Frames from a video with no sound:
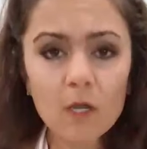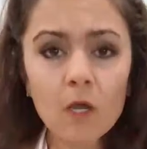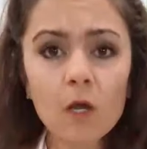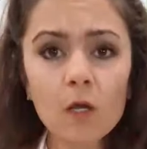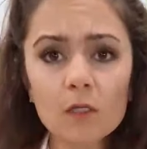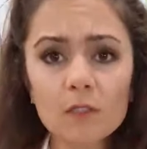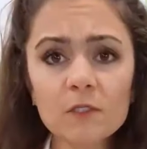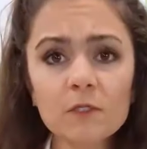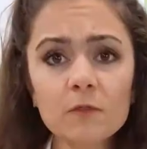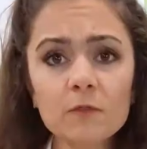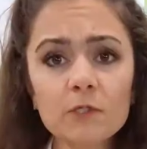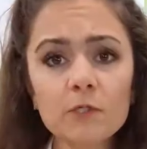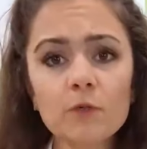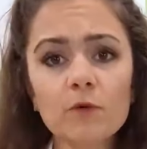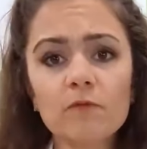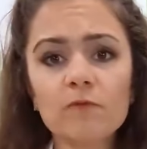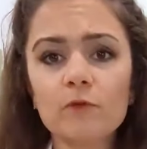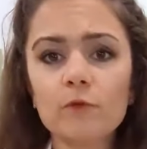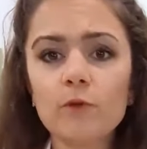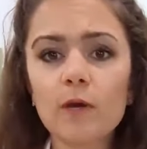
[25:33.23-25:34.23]
Also too,
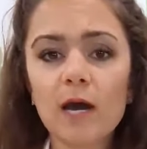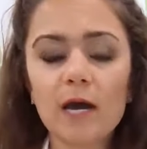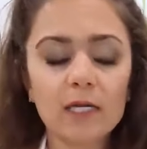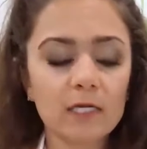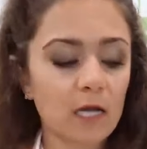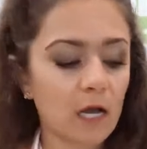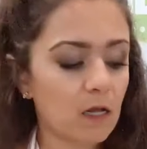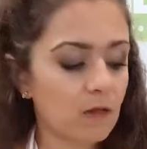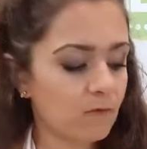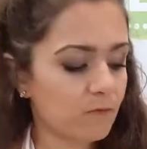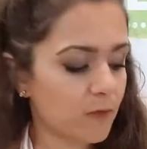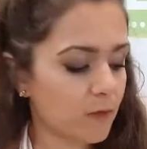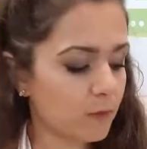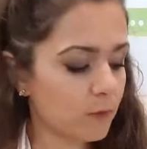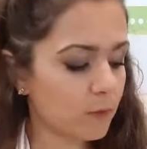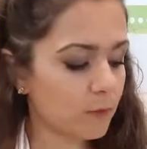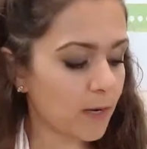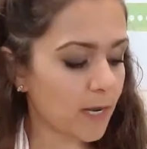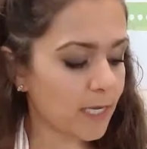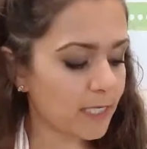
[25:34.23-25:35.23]
if you got
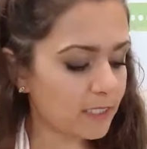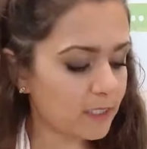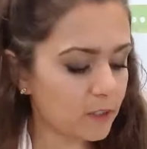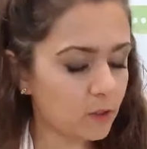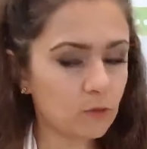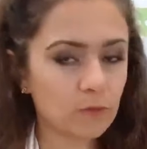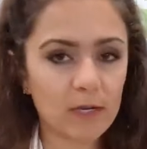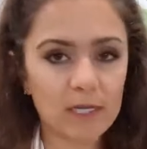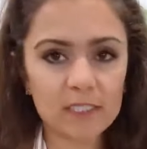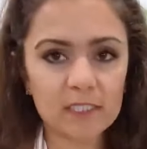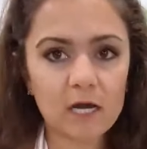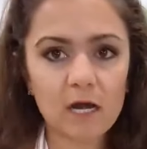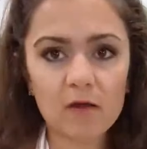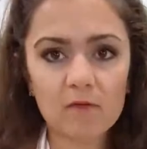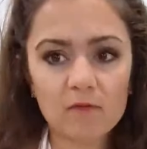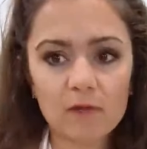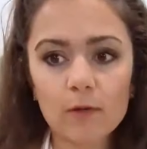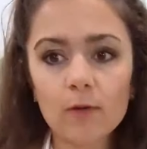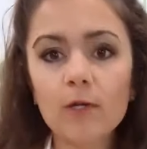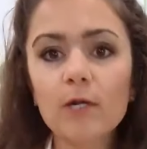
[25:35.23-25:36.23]
cauliflower rice or riced
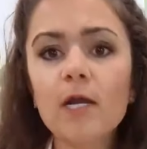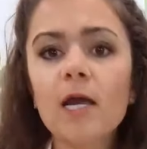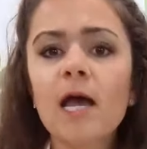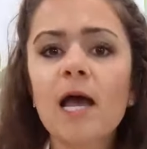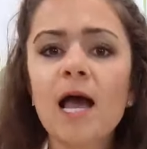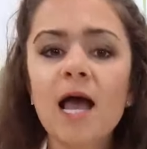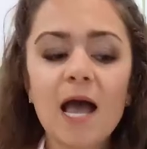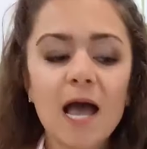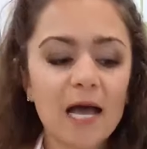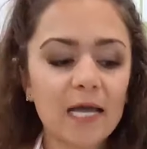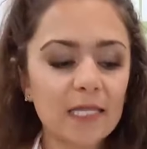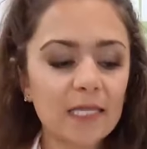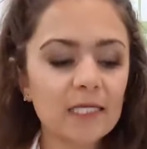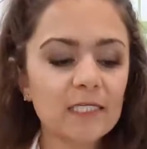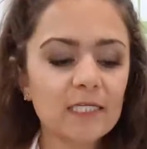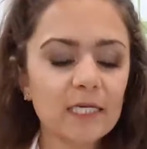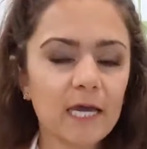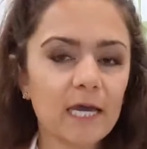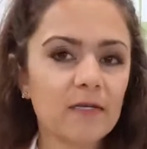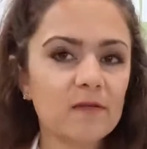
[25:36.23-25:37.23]
cauliflower, I like
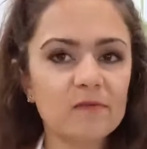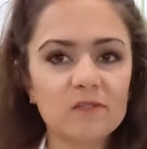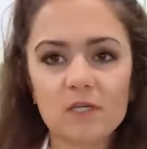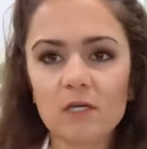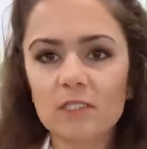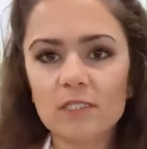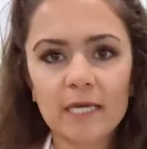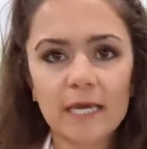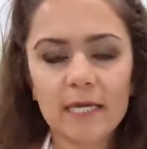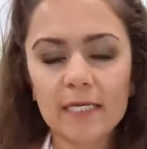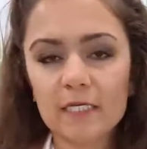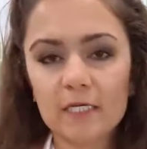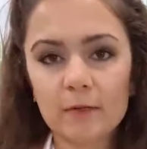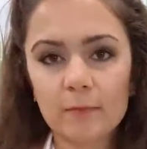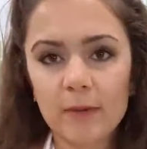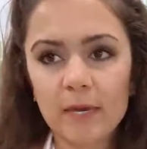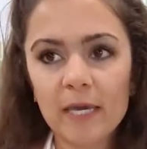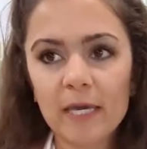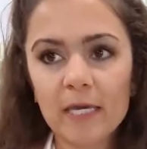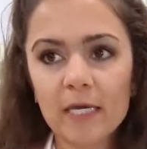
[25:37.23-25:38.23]
to kind of saute it in a
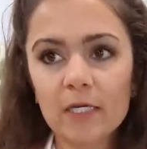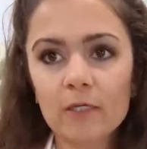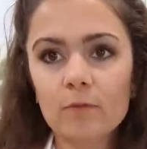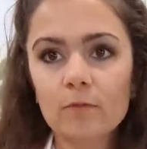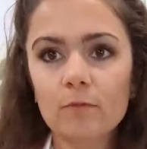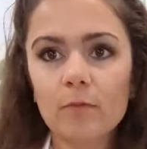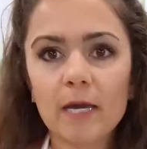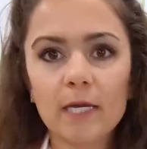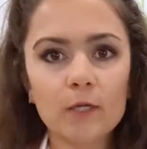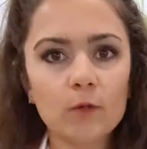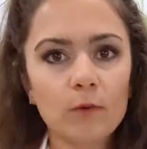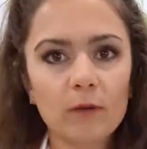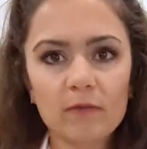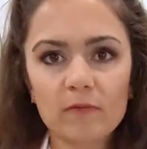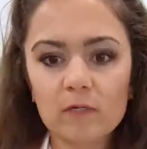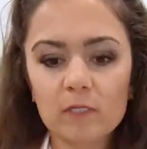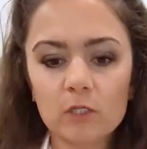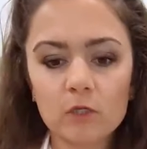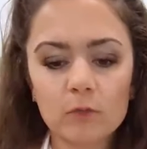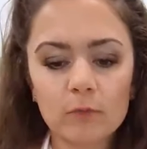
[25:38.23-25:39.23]
pan, microwave
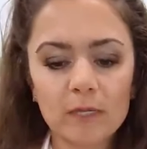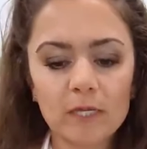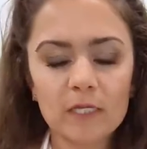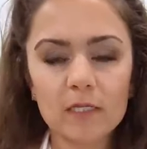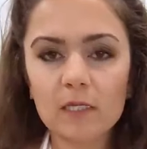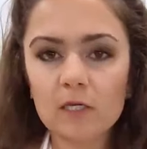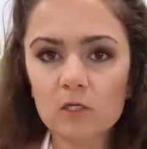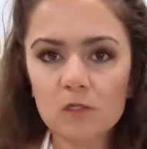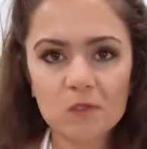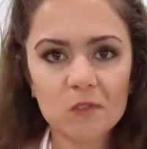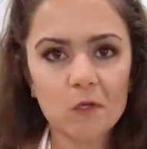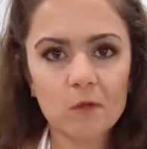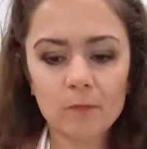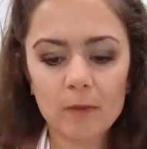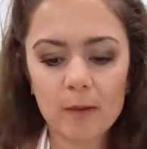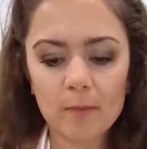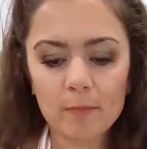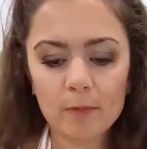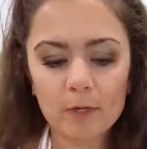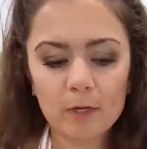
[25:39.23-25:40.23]
it a little bit, little salt and
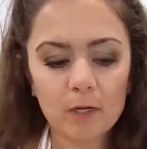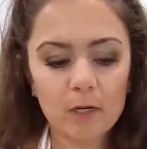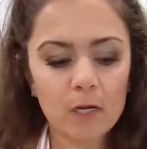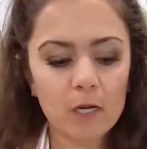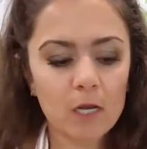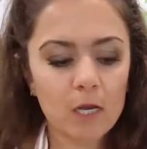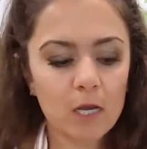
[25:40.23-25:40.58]
pepper.